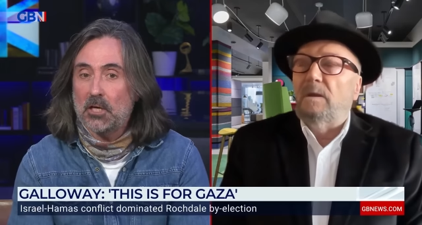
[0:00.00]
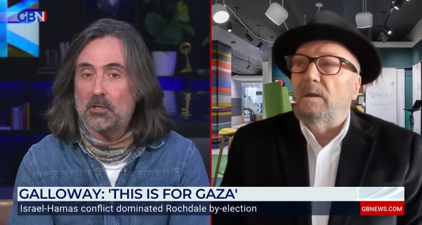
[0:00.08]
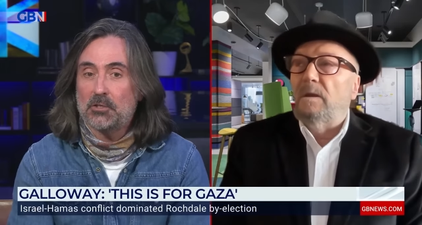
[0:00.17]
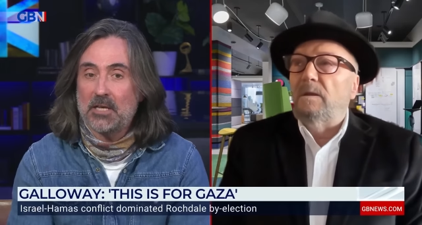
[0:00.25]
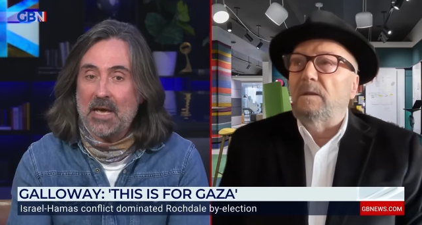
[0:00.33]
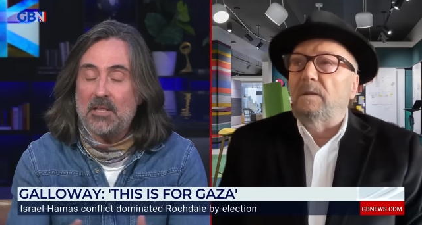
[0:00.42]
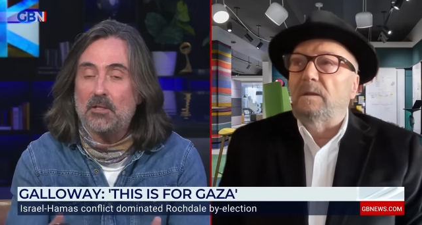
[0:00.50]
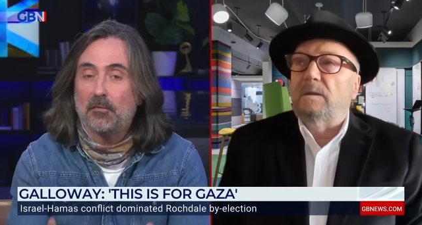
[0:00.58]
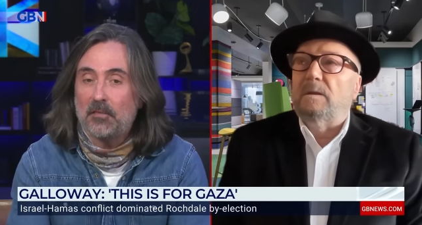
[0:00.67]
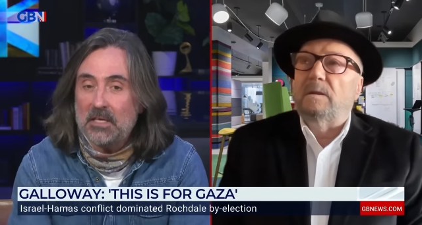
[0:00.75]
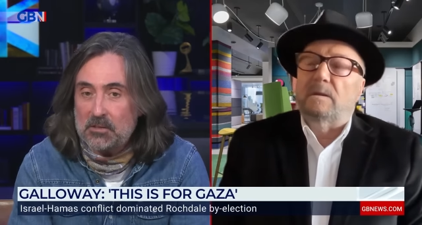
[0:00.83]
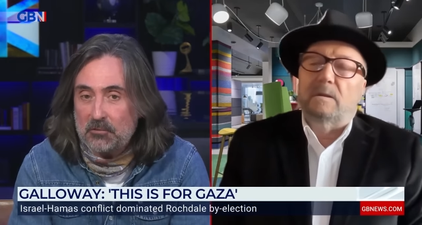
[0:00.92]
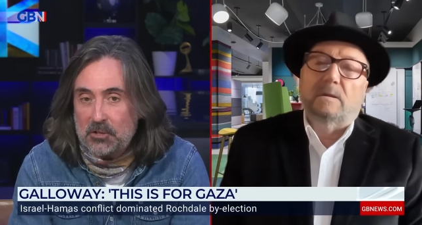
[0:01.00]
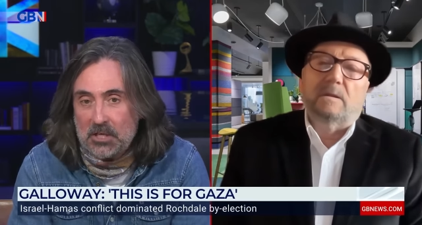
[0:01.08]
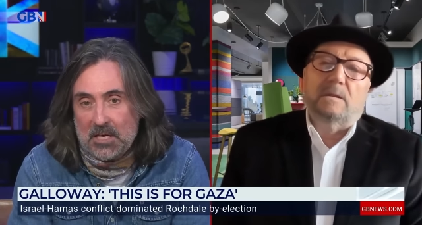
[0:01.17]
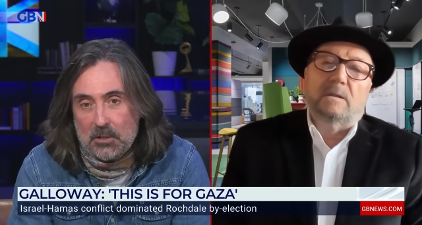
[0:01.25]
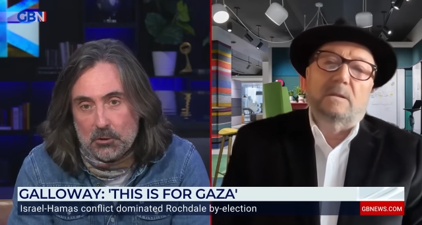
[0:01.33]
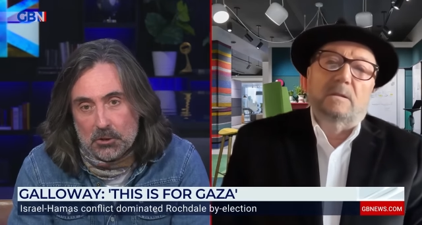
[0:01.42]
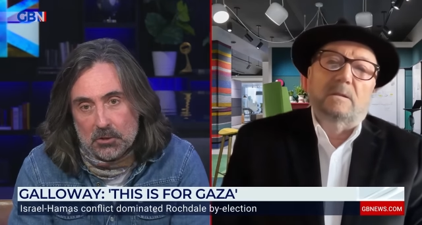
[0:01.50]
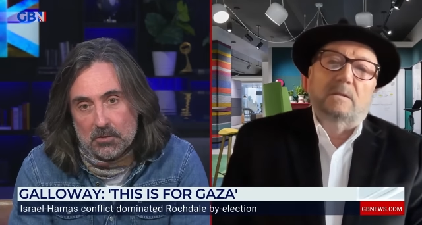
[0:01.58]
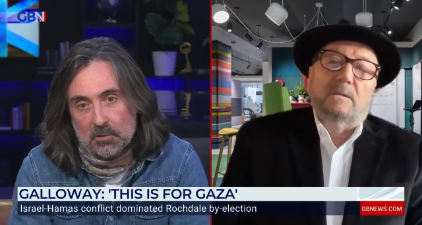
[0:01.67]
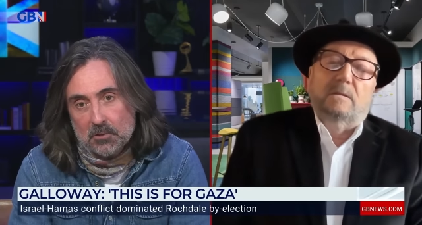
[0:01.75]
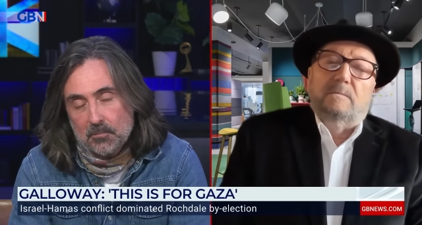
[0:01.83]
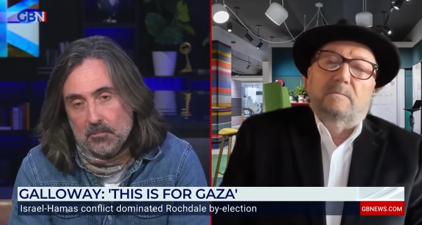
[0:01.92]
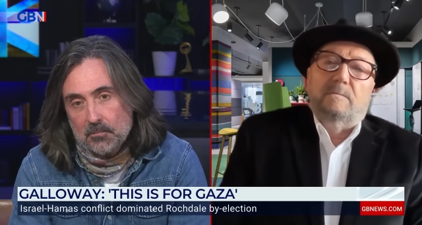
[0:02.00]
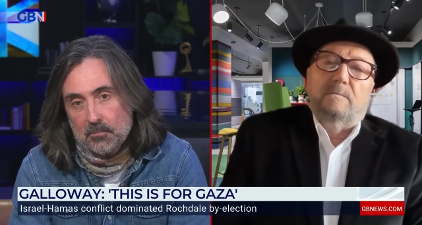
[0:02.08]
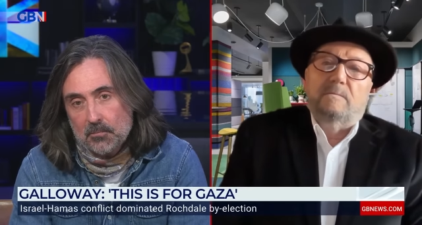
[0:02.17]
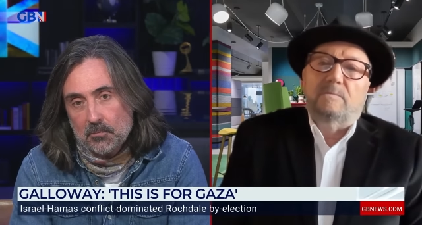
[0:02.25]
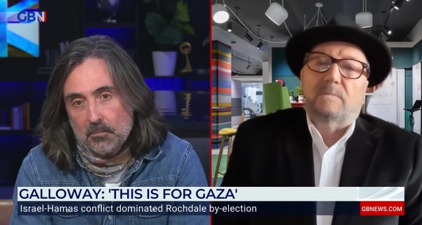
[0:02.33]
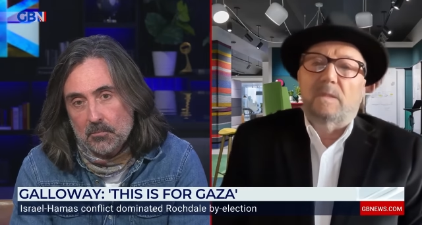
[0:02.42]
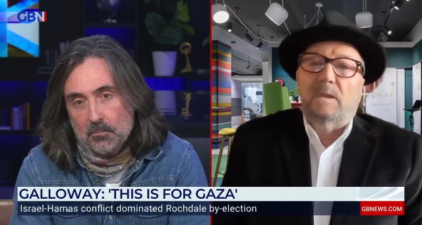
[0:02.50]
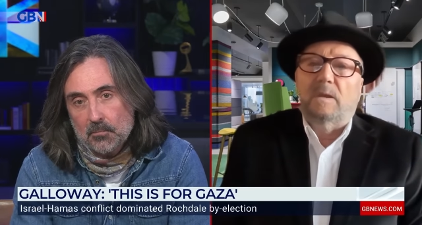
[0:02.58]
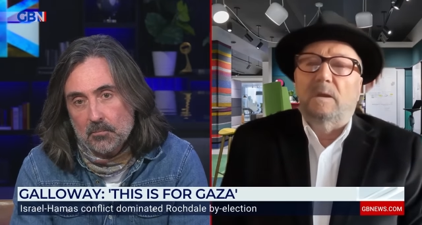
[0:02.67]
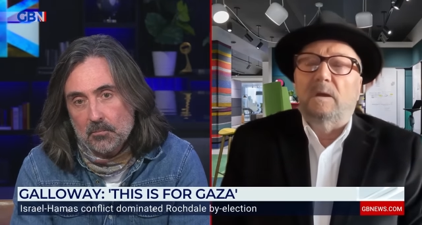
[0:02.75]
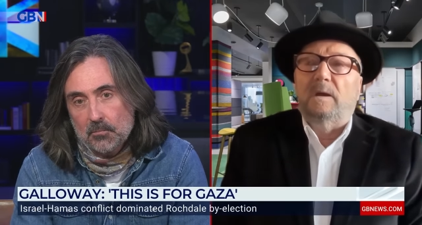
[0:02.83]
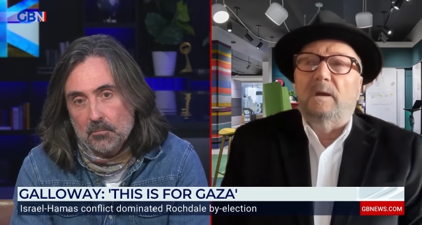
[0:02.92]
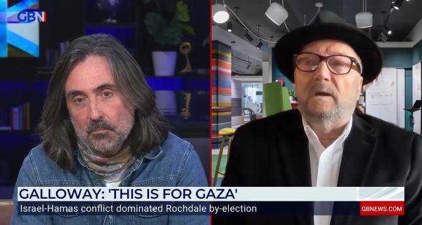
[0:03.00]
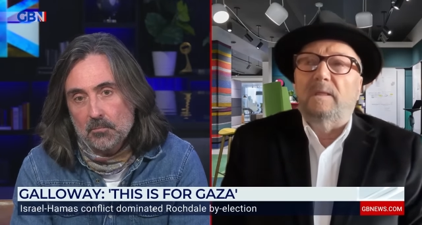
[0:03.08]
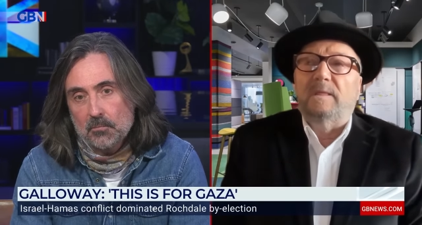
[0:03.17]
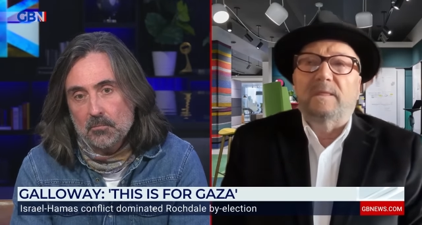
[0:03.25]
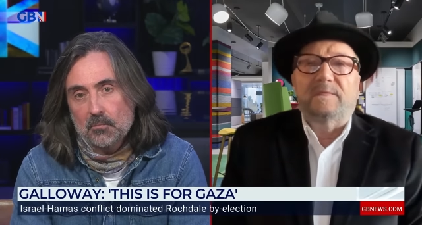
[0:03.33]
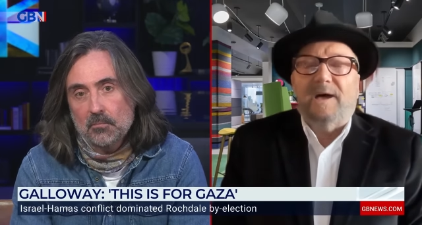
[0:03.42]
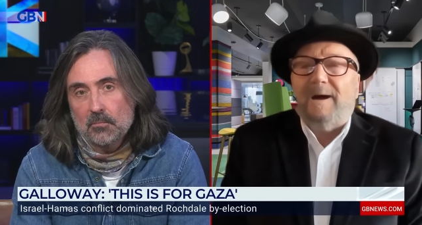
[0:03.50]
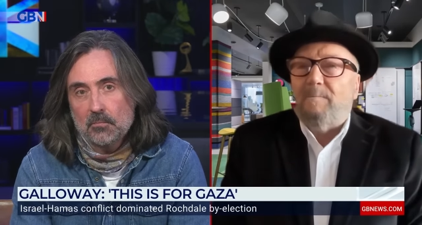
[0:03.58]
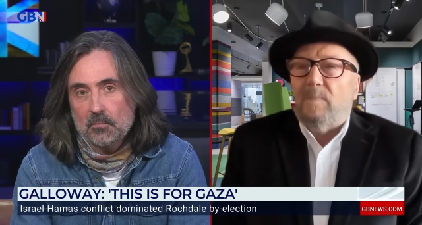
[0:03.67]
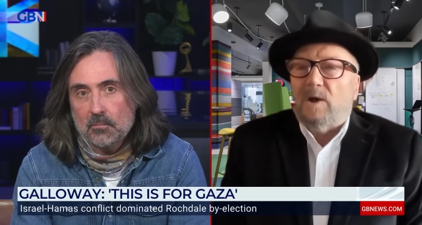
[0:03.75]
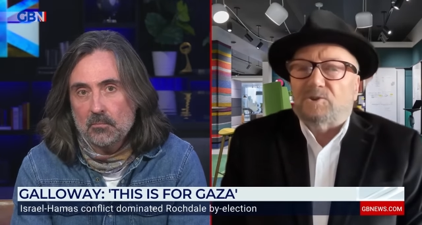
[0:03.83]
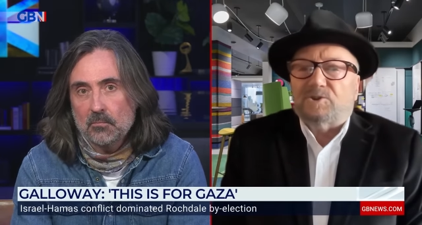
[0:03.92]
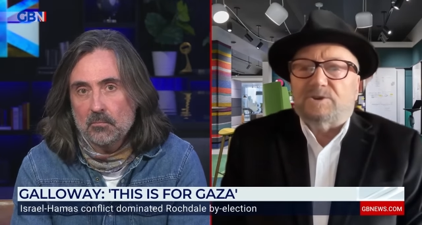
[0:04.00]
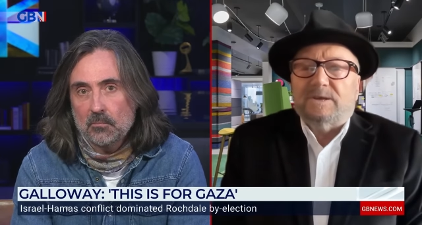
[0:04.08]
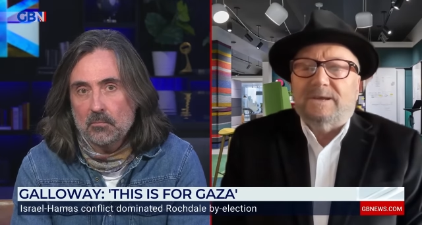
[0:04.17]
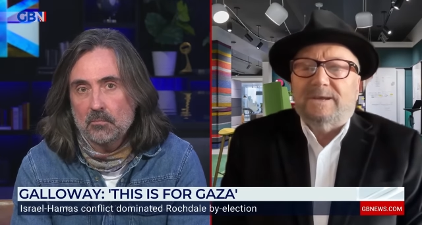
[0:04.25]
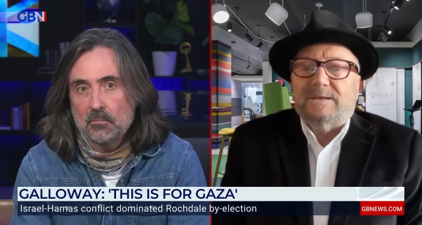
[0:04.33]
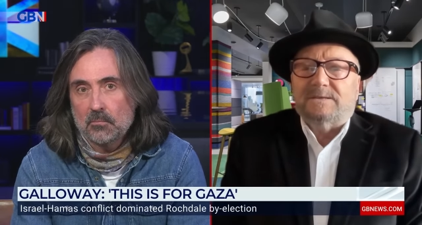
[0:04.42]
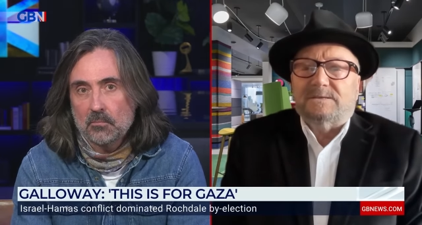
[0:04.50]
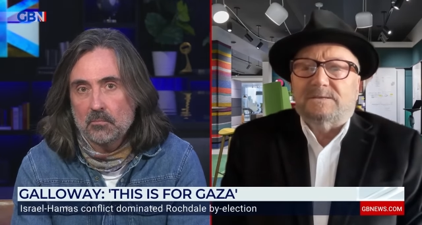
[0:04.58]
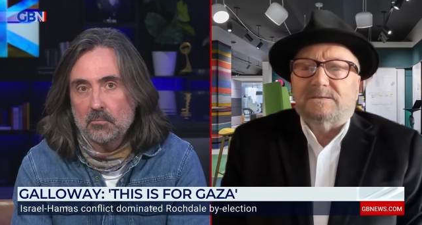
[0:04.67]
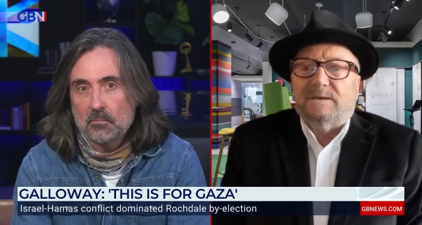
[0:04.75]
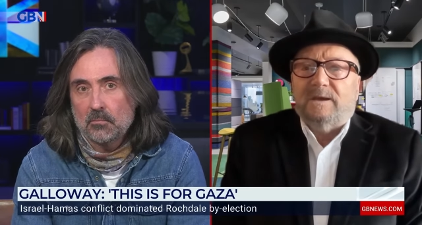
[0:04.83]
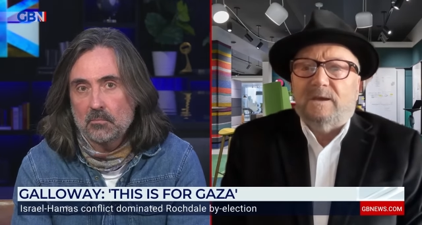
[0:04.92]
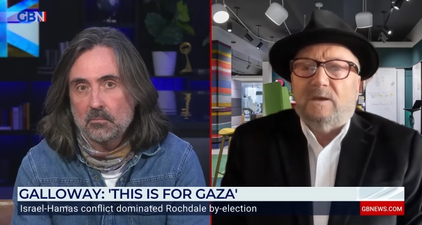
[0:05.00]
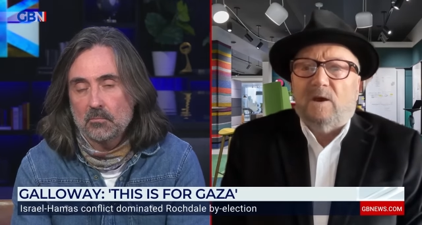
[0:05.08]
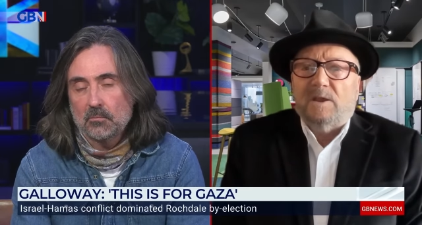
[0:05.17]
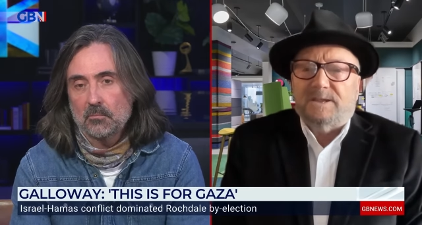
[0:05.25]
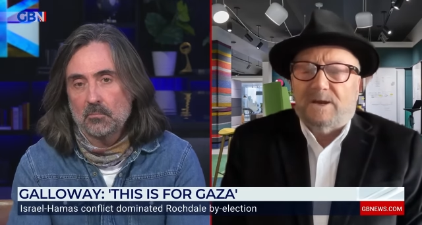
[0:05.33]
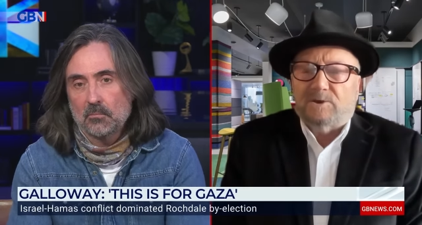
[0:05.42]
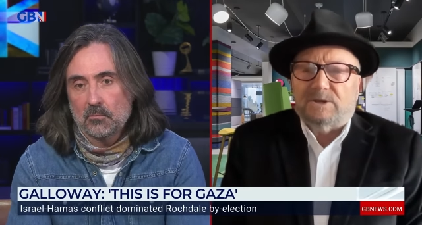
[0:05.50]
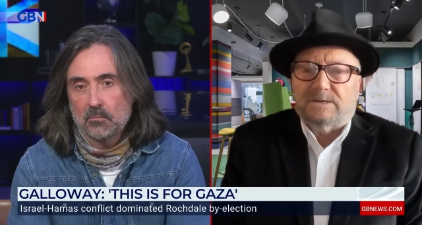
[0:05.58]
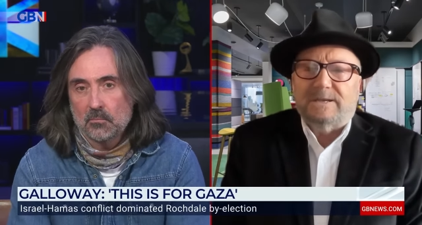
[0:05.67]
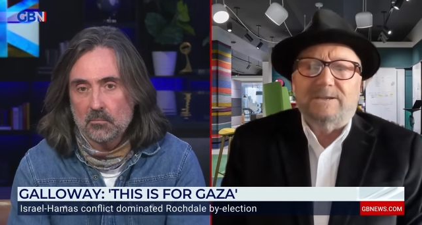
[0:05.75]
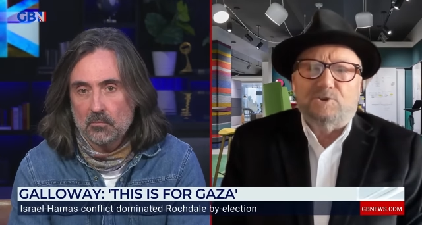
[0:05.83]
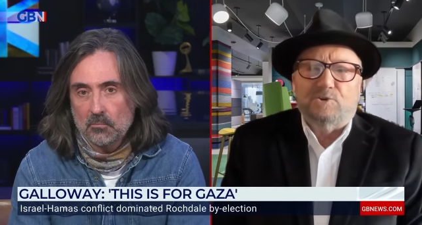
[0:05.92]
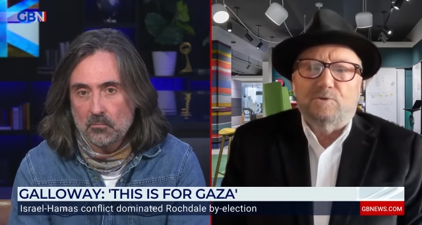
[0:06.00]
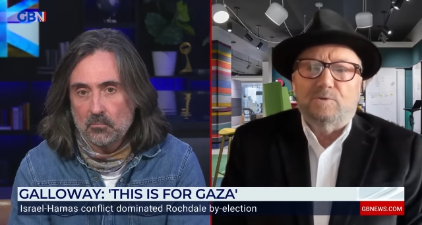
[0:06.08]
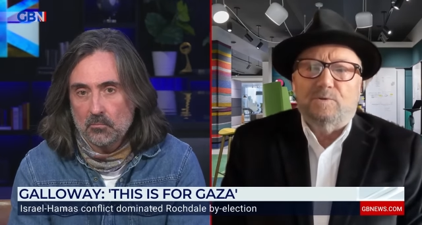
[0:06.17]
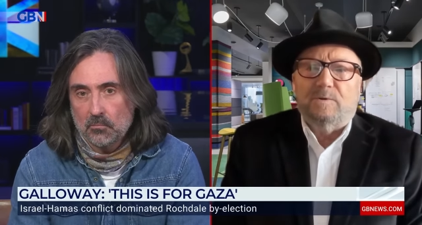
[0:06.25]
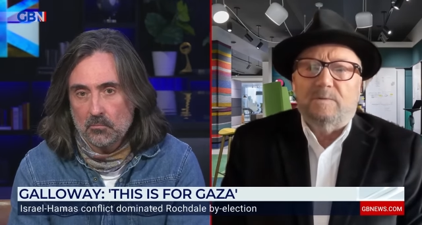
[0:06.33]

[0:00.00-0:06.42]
Speaker 1: the country in the face of change?
Speaker 2: Uh, that much is uh, undoubtedly true,